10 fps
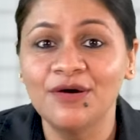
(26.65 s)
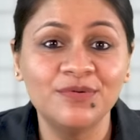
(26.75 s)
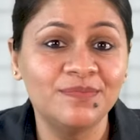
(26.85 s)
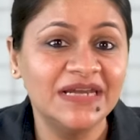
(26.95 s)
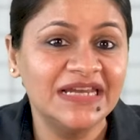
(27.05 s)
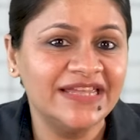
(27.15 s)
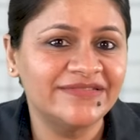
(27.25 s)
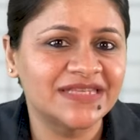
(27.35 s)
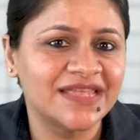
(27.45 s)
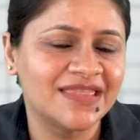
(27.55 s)
who
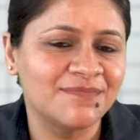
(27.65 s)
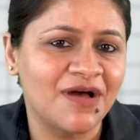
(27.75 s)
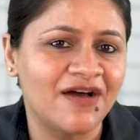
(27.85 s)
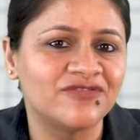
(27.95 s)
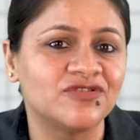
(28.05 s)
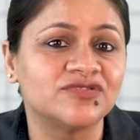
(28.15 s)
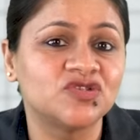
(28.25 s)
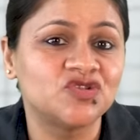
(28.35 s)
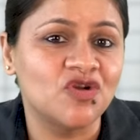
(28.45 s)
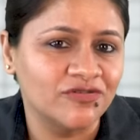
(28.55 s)
believes in the power of
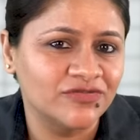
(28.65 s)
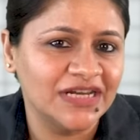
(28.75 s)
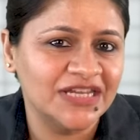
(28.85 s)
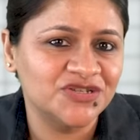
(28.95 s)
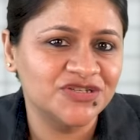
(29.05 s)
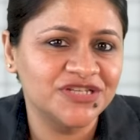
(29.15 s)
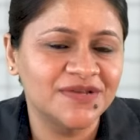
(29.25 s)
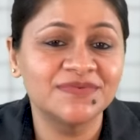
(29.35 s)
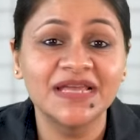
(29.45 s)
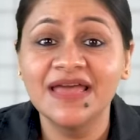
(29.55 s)
strong
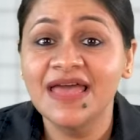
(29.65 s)
relationships